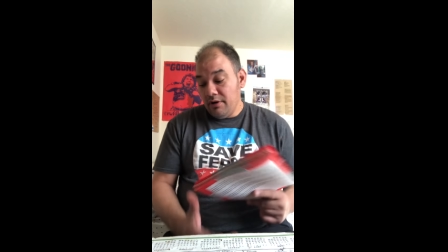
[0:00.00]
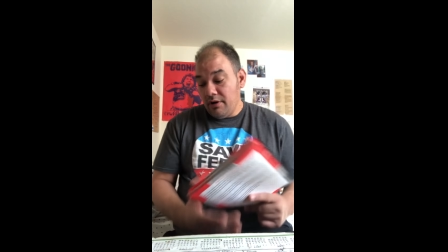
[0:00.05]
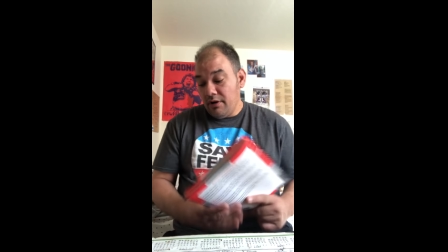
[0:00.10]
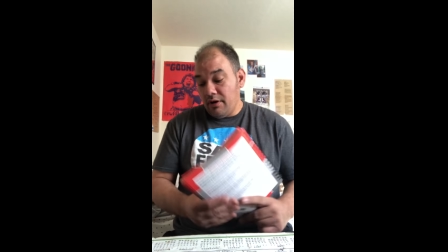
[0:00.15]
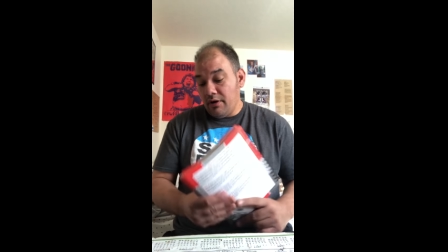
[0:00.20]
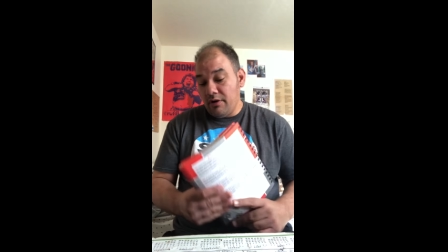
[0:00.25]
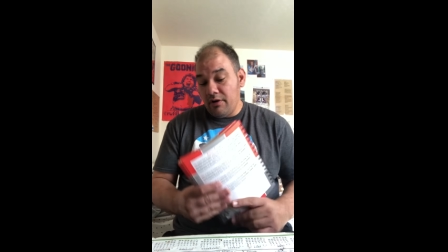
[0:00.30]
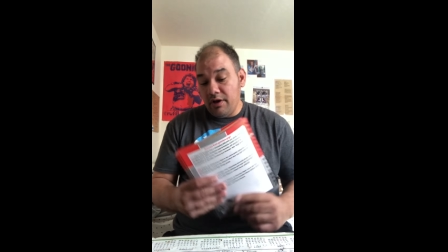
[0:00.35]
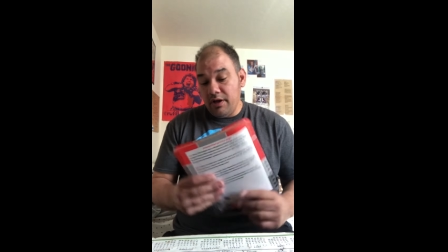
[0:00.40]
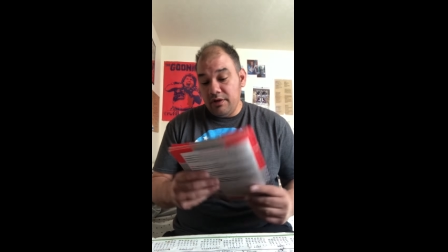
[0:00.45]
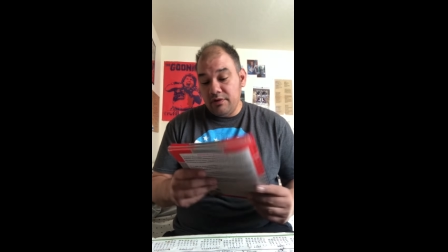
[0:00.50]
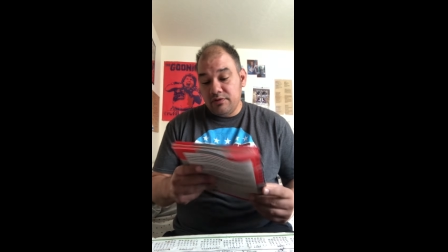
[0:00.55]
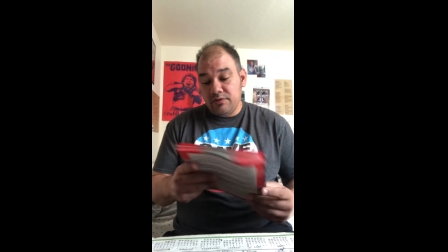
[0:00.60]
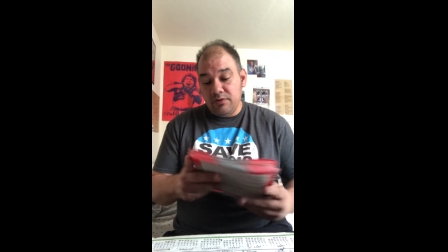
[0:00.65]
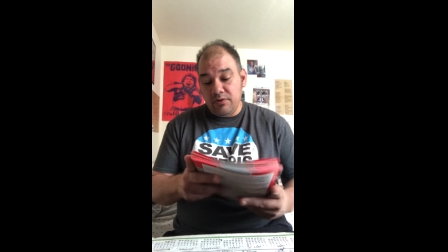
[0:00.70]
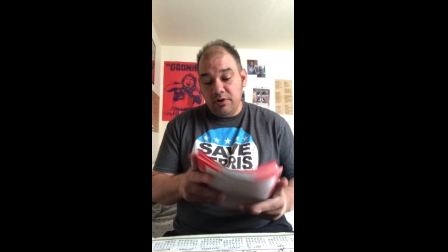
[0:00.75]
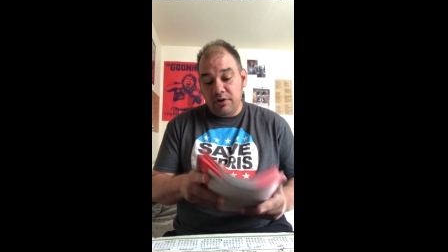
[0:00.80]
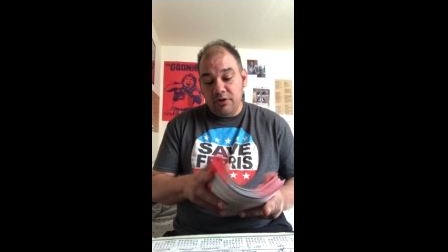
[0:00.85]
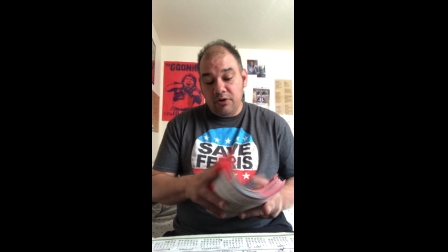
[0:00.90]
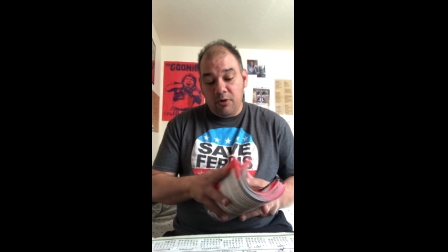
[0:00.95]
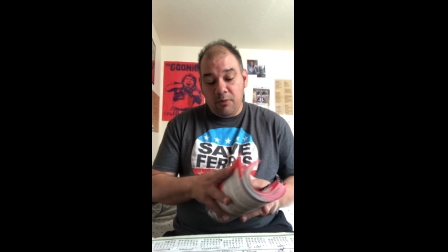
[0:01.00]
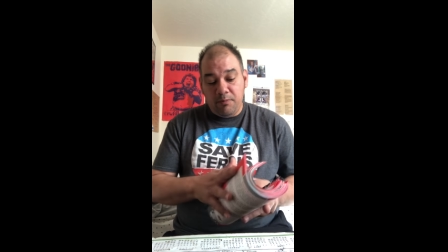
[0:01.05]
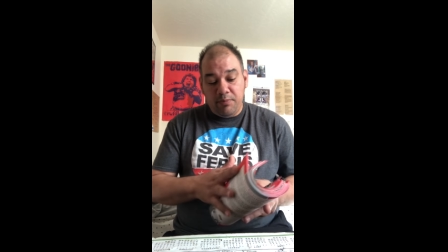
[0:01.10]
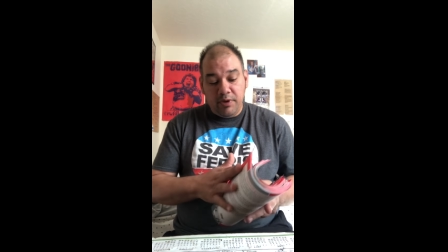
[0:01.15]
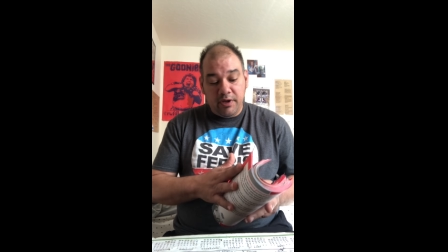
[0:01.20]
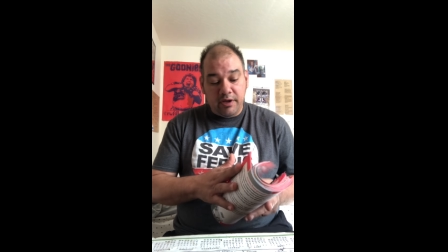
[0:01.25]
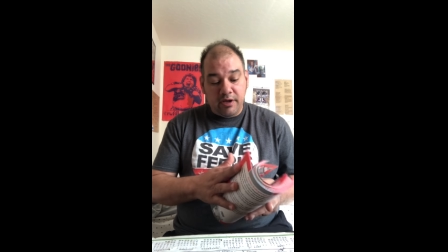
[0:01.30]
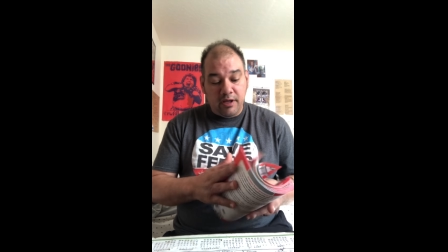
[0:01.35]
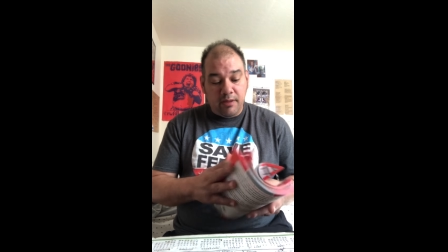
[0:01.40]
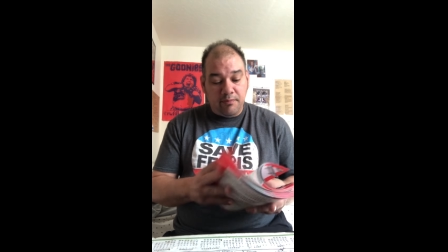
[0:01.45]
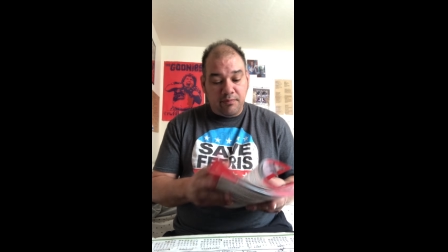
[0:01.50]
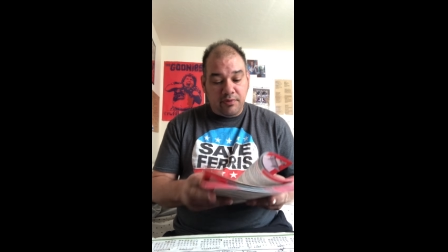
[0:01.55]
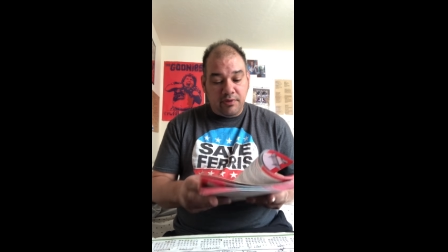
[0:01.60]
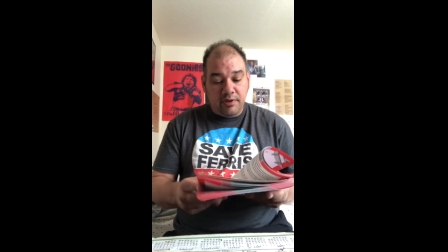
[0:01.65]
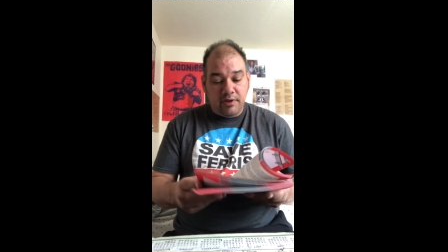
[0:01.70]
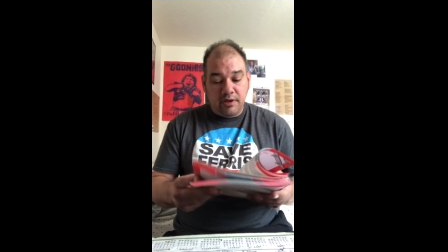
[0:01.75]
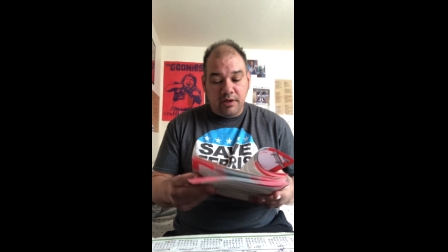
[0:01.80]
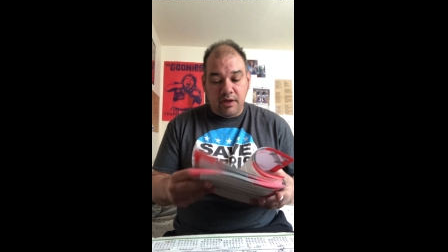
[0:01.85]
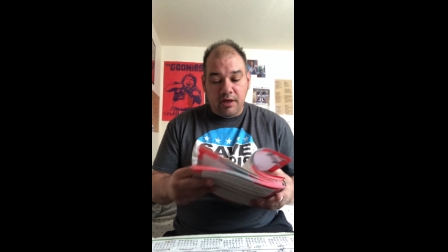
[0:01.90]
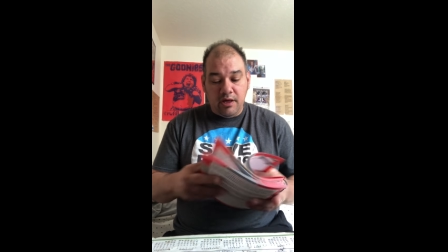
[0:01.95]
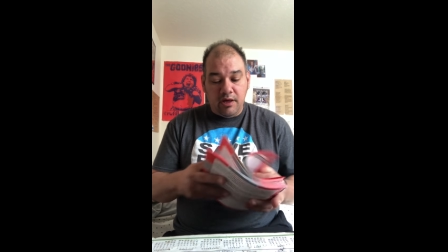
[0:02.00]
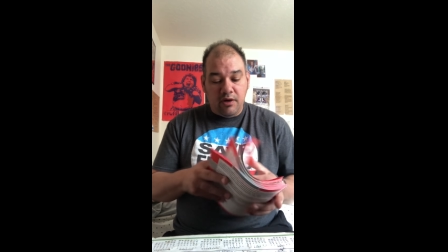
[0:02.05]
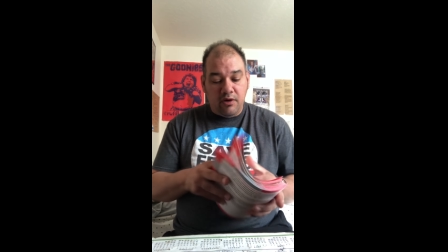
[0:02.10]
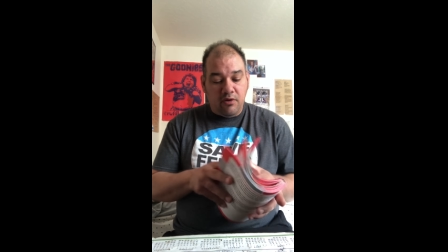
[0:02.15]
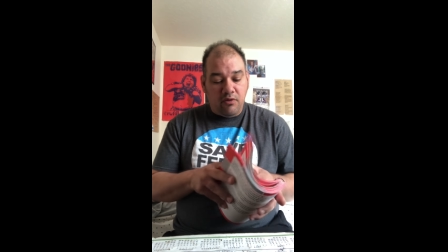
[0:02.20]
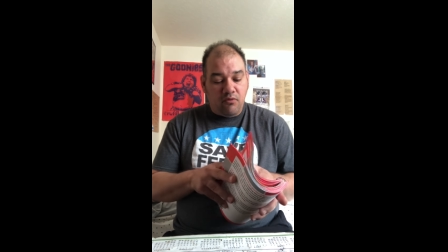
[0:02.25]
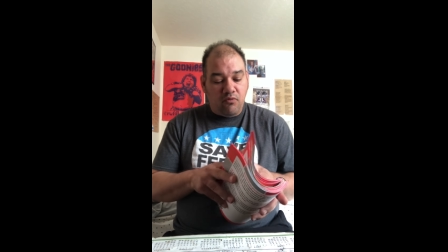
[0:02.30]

All right, so you can go pick up the uh,